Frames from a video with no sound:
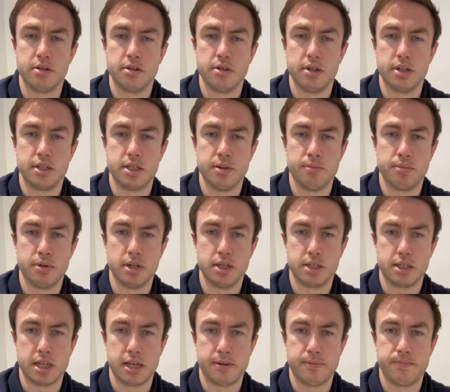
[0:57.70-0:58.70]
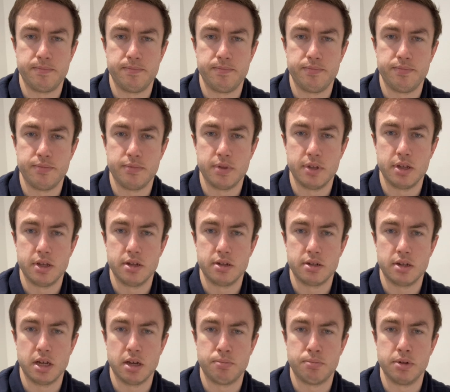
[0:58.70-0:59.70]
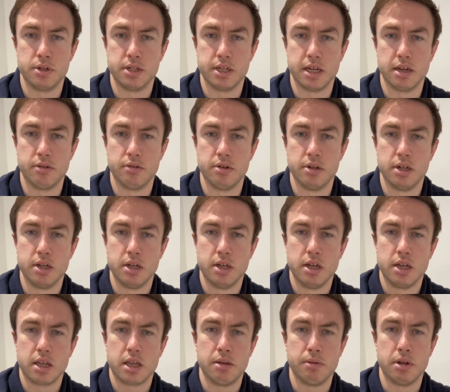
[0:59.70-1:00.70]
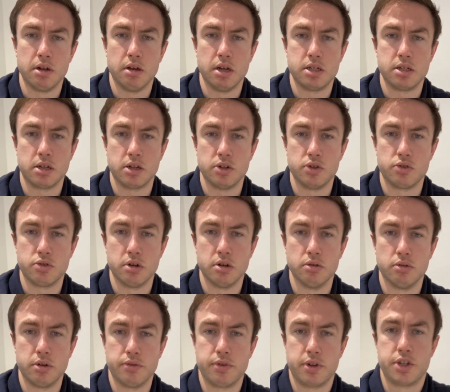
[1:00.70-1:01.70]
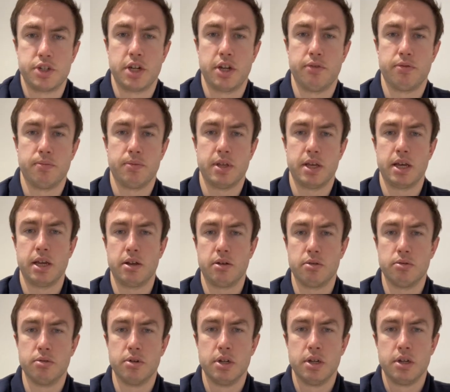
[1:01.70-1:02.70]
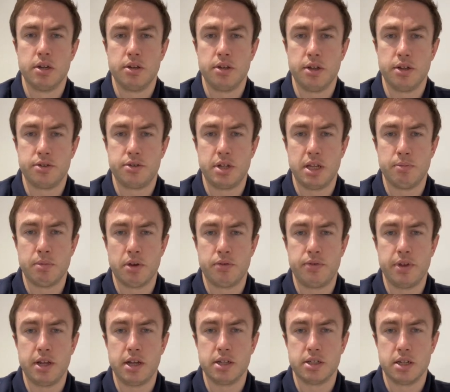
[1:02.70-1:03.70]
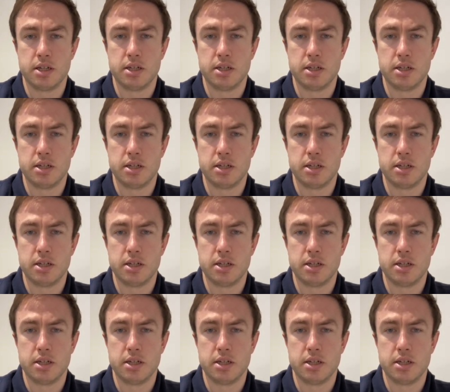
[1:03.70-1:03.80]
as simple as that. So up and down, keep it nice and controlled. If we show you from that angle, you can see my fingers are